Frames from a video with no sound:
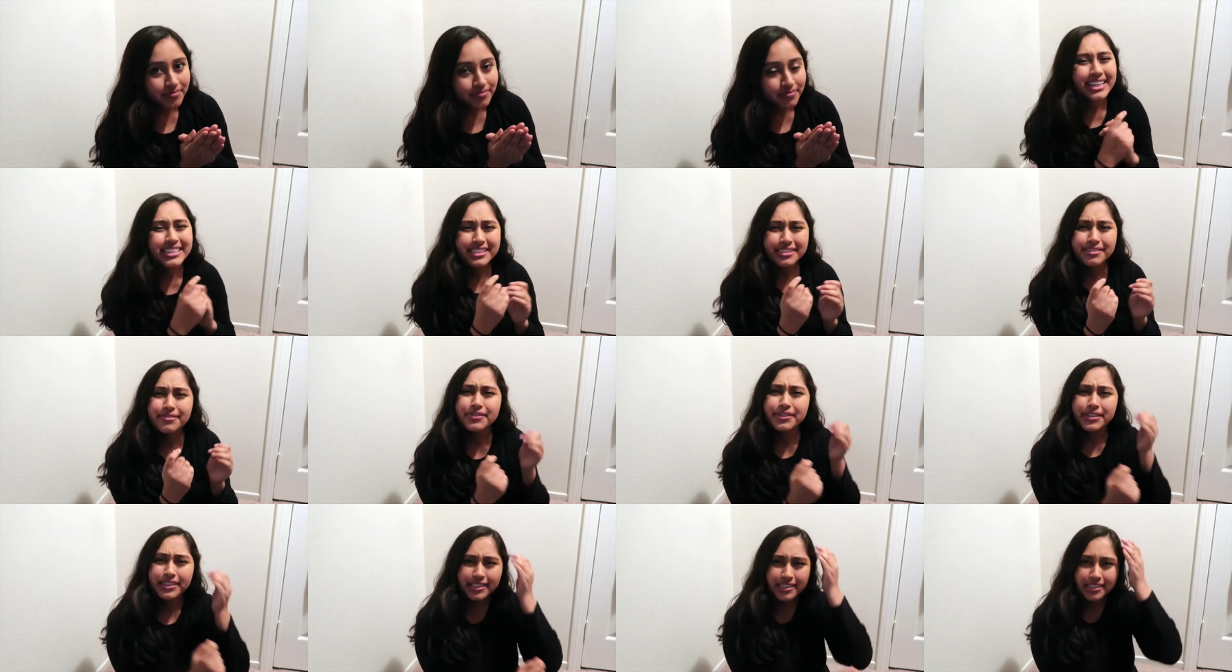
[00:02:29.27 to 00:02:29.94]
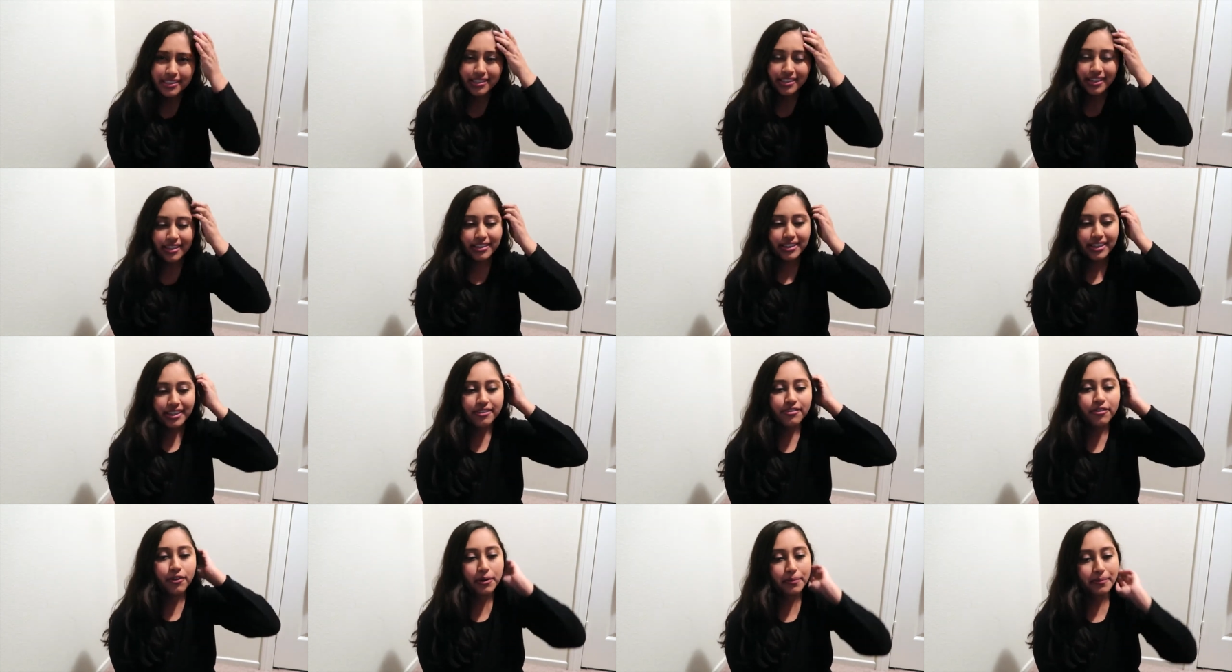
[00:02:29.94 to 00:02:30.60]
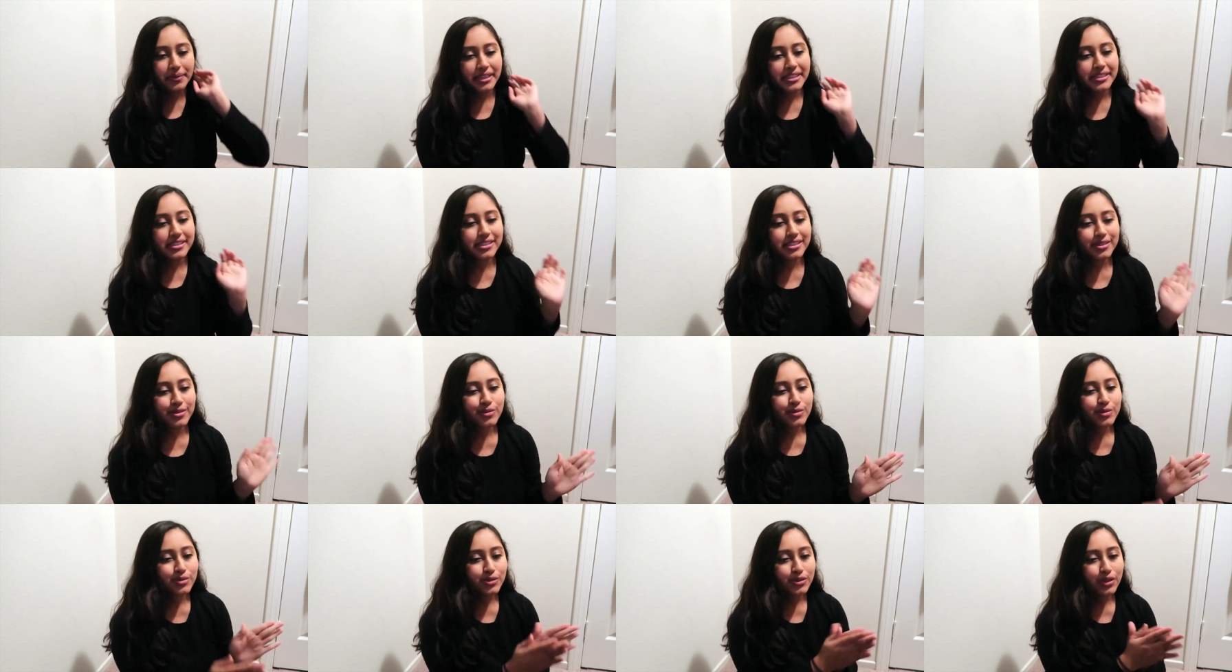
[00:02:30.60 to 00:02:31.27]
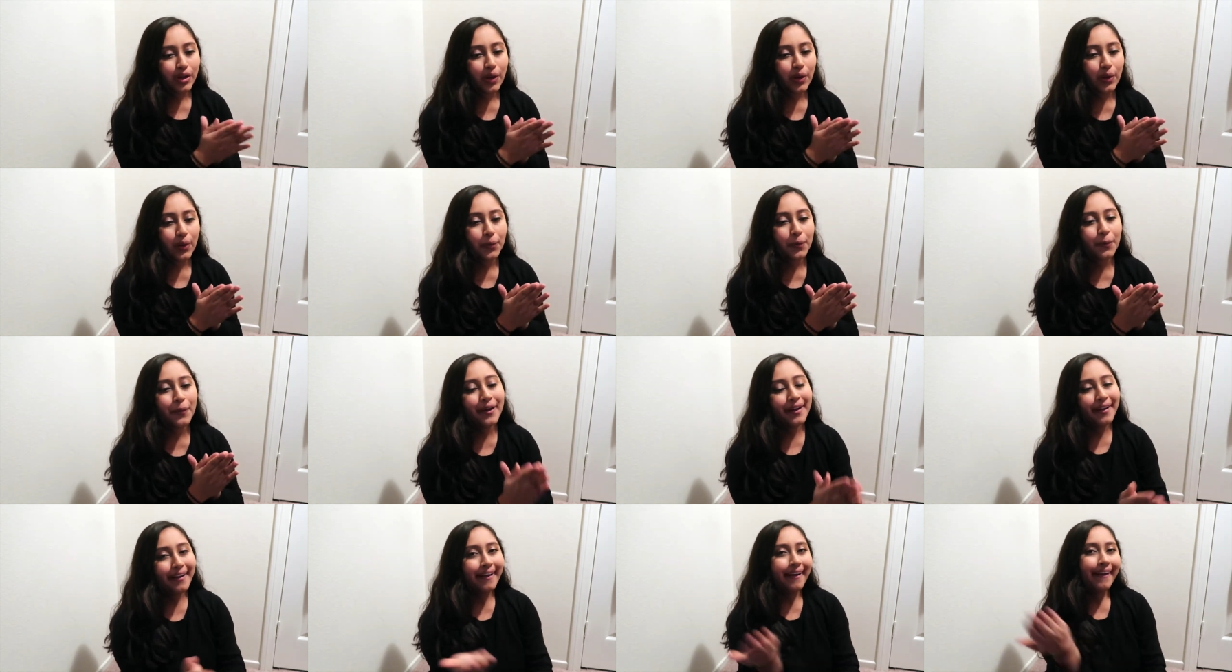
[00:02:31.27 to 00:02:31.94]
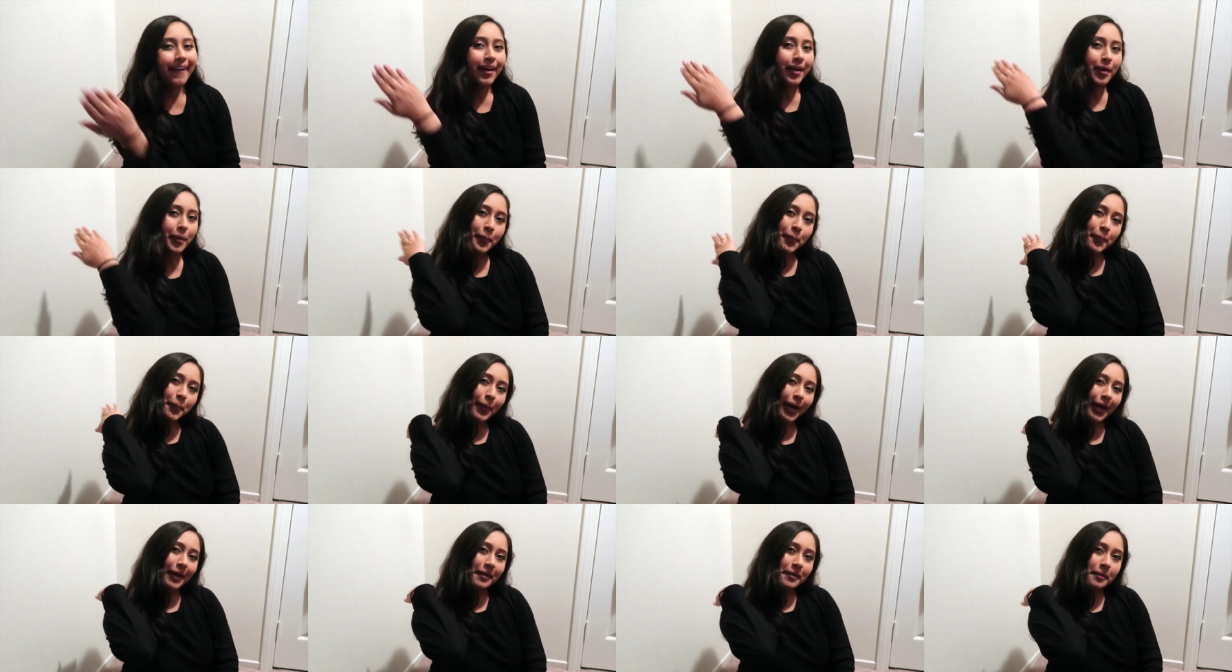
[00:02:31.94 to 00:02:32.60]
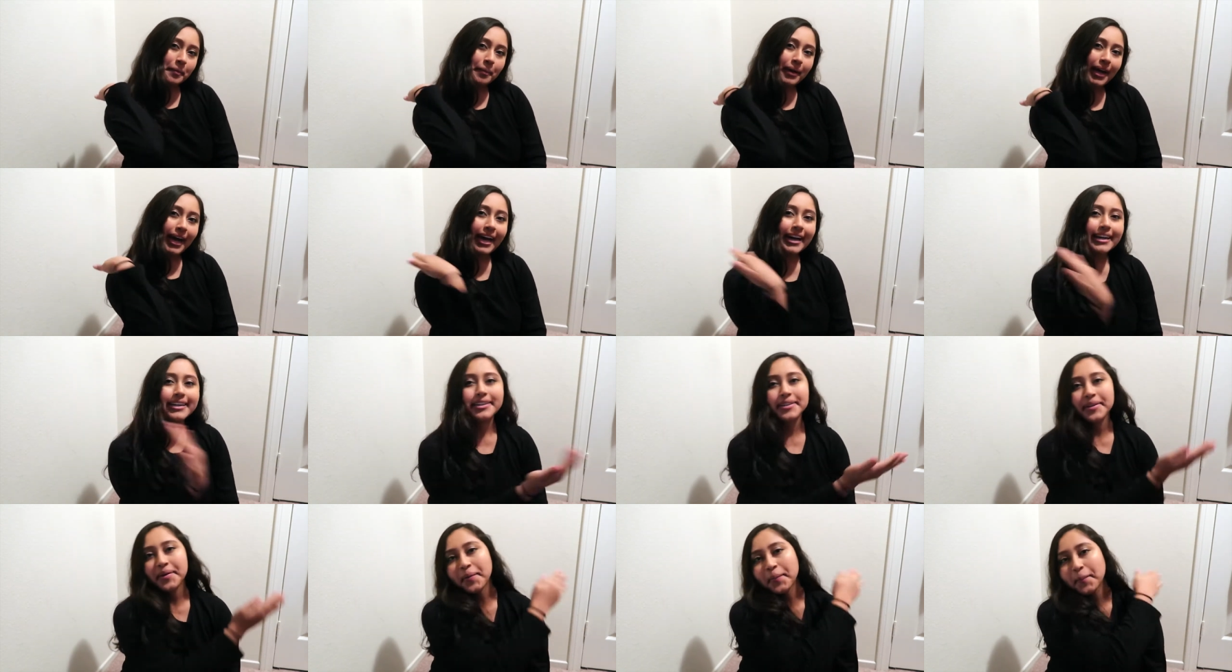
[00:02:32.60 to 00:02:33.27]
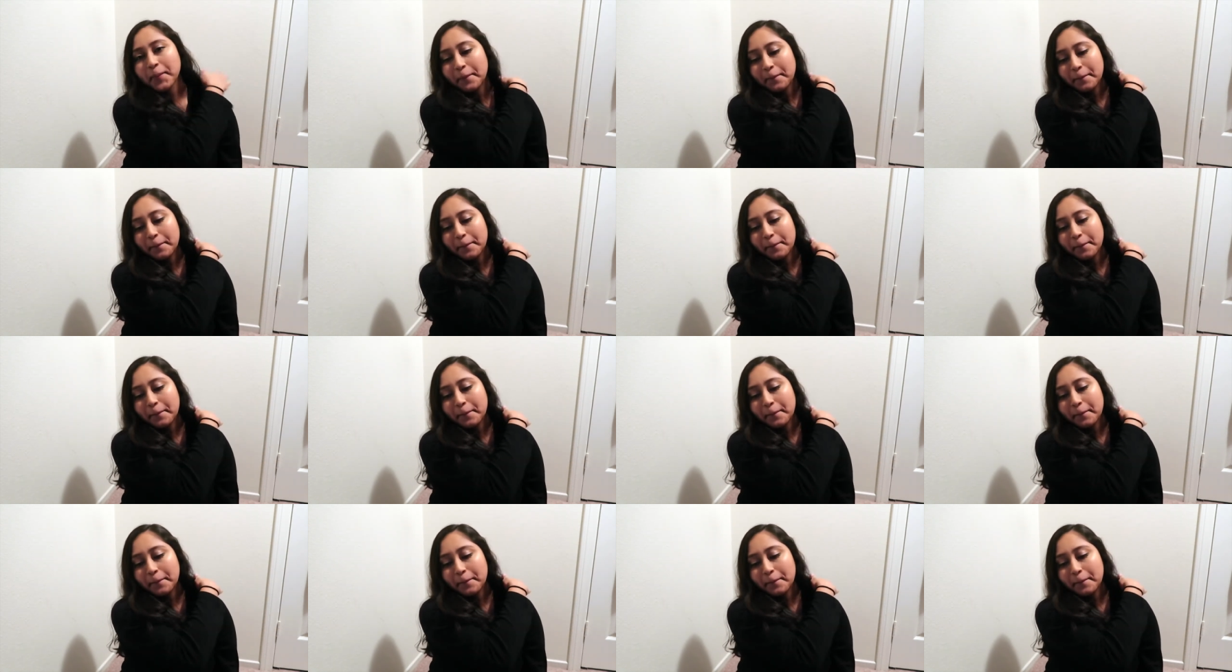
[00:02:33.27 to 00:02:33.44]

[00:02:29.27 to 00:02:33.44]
I did it for a year and like 4 months, so pat on the back.